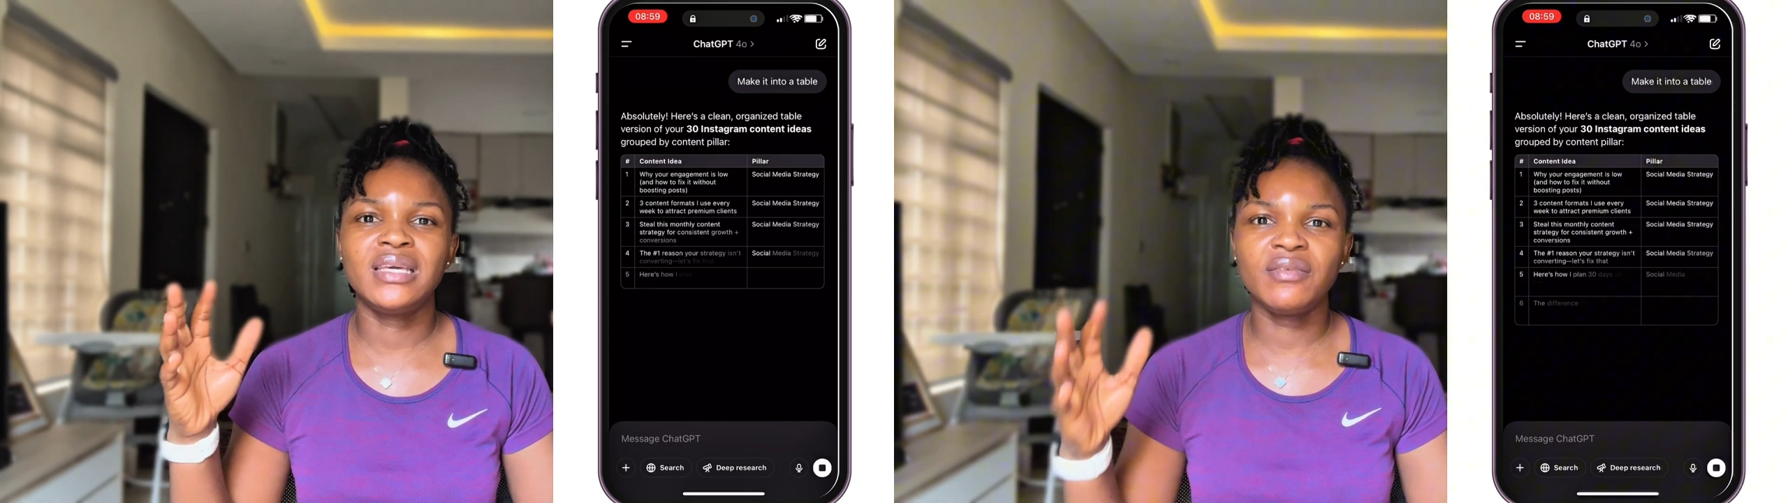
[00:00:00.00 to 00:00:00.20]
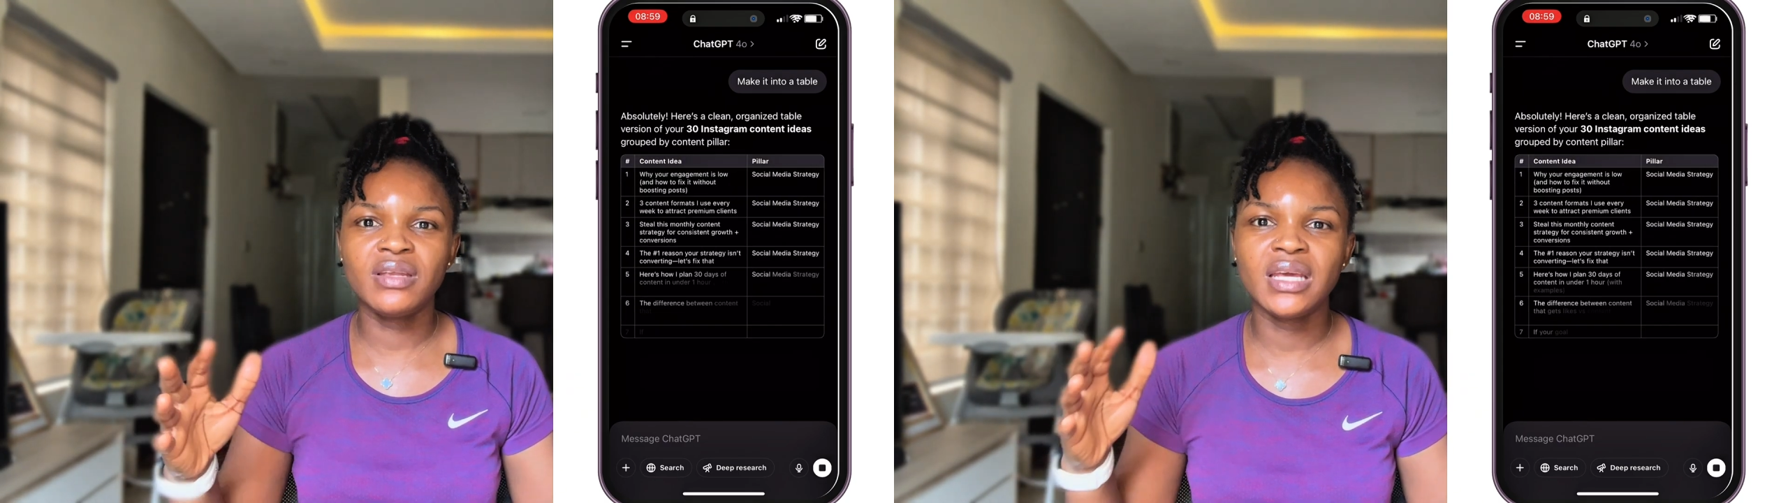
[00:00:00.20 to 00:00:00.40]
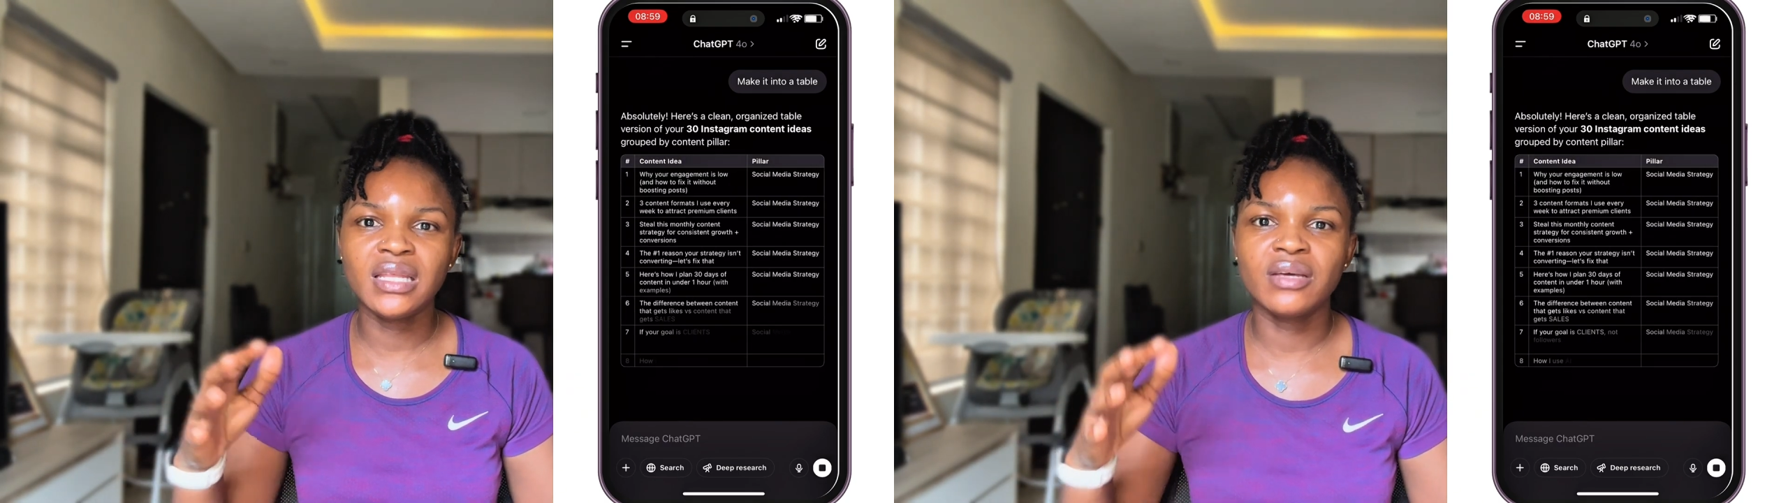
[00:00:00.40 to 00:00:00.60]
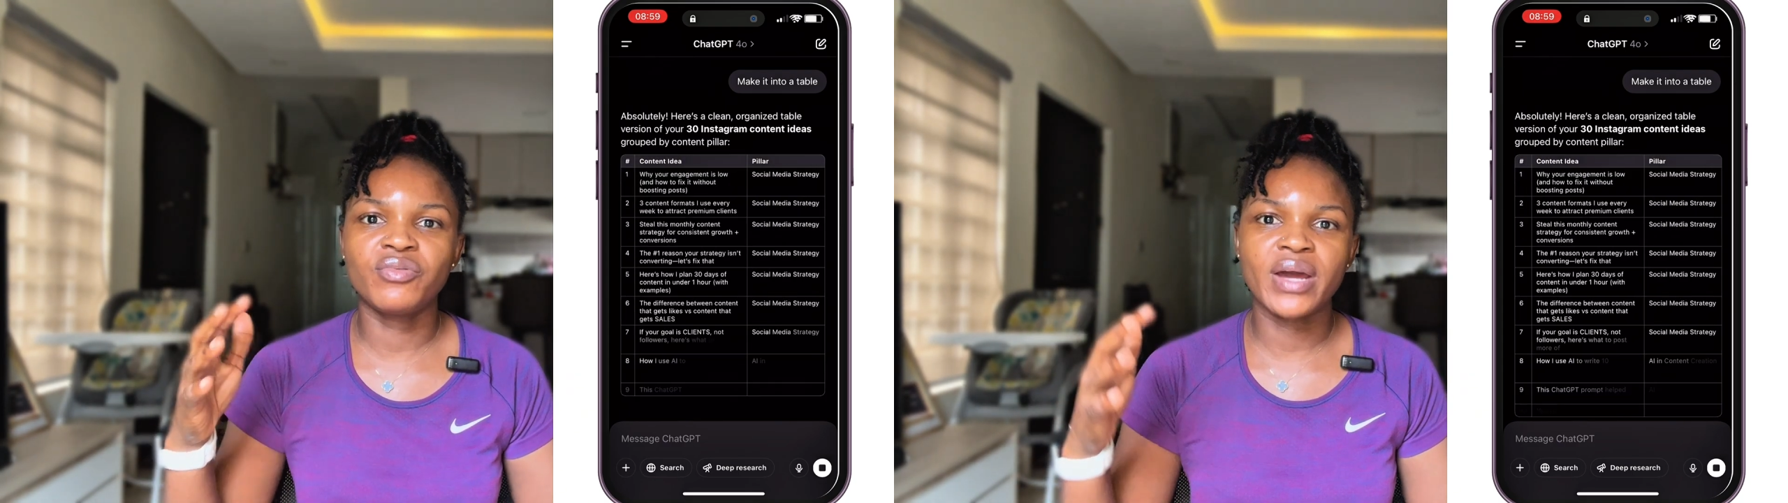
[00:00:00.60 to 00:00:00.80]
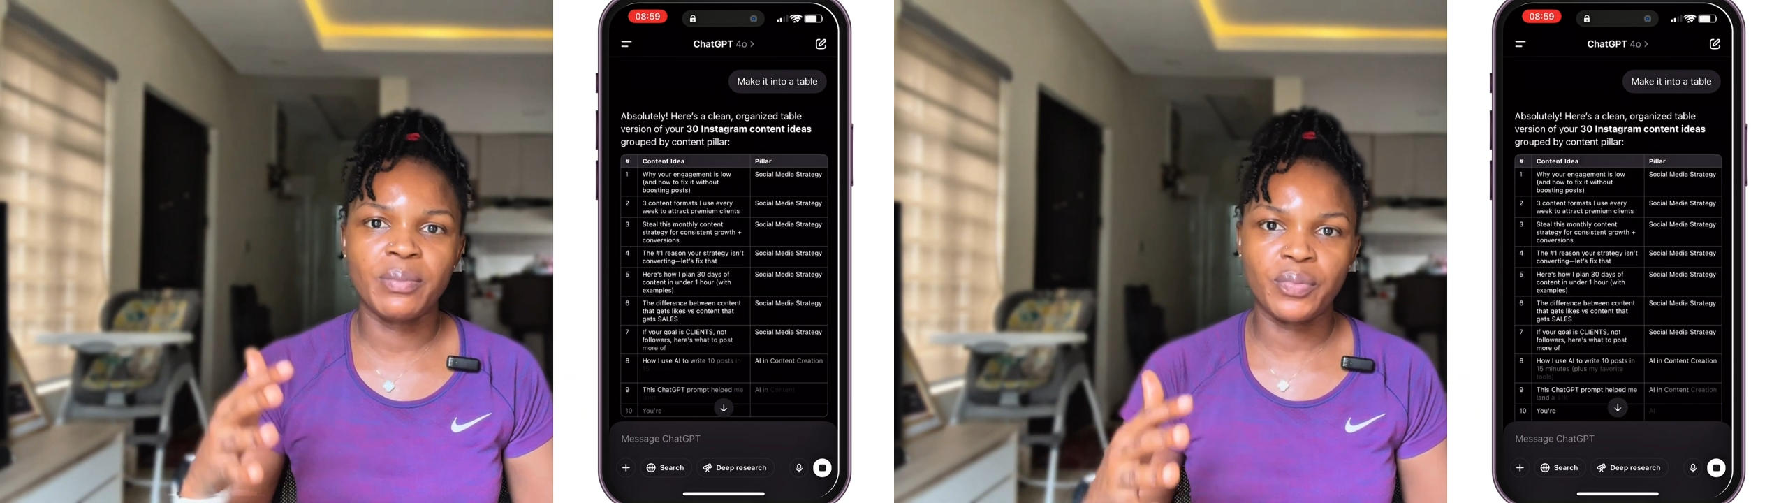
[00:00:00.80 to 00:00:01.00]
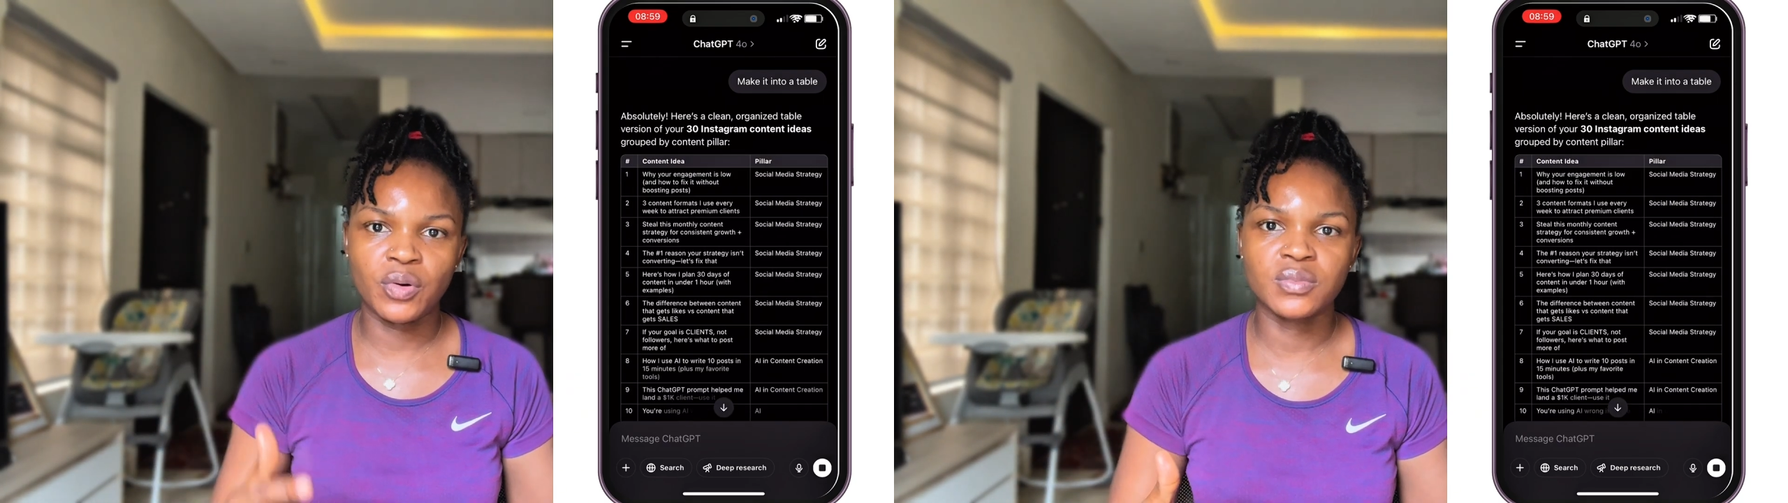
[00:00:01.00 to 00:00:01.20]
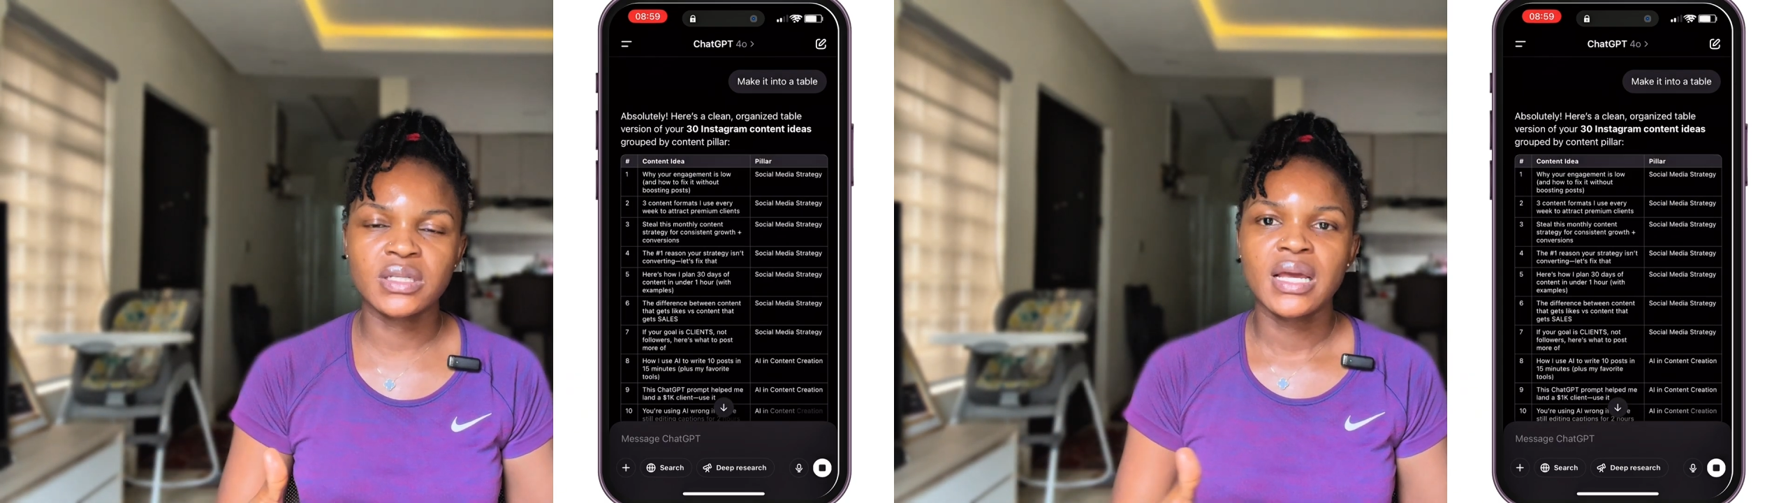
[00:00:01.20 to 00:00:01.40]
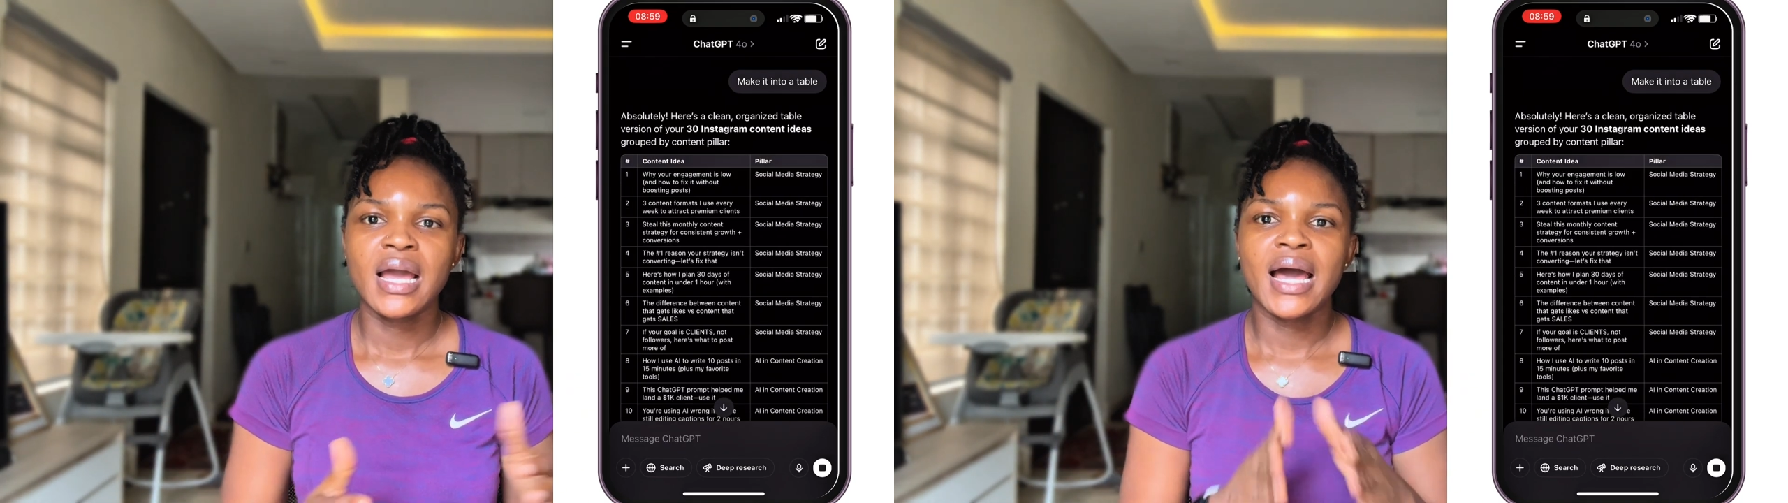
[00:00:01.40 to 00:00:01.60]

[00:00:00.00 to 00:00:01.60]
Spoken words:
giving in the right prompts.